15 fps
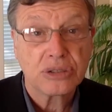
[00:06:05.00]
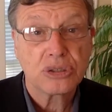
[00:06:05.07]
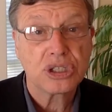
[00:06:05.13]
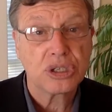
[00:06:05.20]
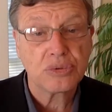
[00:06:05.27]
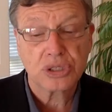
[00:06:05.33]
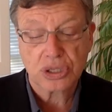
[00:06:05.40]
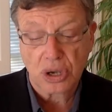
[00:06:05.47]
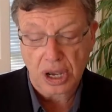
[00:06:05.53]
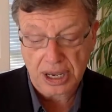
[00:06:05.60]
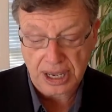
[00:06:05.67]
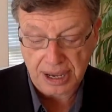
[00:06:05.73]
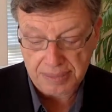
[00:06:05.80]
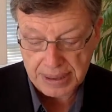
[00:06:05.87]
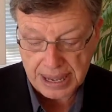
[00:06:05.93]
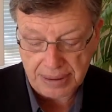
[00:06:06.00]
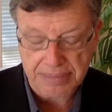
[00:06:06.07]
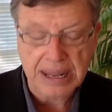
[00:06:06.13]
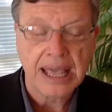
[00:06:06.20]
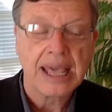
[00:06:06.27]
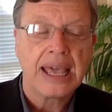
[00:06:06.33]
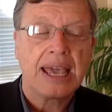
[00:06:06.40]
what she was talking about.
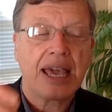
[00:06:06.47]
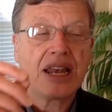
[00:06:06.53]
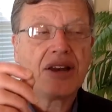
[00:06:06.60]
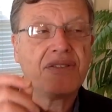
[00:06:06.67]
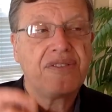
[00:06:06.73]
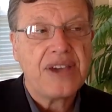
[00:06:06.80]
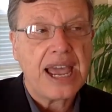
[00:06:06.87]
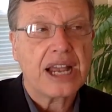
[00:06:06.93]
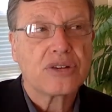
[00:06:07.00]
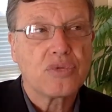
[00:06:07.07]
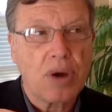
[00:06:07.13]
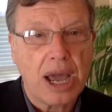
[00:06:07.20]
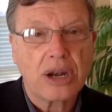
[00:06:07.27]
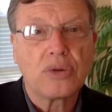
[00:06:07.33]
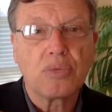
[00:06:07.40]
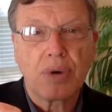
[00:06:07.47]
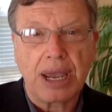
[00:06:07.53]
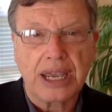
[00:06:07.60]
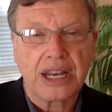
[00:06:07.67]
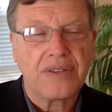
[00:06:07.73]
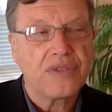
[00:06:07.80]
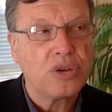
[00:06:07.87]
And in fact, Ronald
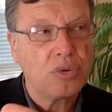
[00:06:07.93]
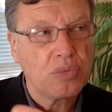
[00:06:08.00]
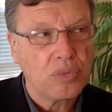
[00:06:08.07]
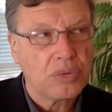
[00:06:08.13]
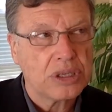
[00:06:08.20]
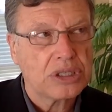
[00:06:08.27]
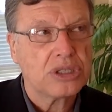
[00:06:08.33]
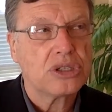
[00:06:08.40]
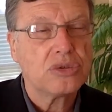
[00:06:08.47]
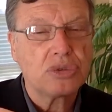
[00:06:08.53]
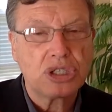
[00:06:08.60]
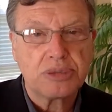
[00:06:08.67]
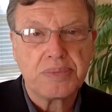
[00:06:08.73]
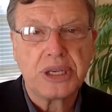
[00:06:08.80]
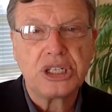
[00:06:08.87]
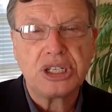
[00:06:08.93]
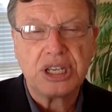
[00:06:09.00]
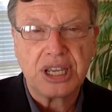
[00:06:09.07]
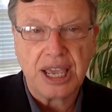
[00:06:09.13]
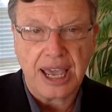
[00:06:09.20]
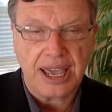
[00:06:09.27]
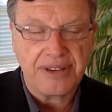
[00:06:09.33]
Reagan, if you listen to a speech he
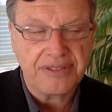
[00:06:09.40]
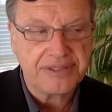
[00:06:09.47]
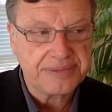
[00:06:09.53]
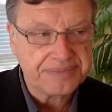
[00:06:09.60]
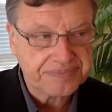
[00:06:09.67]
gave,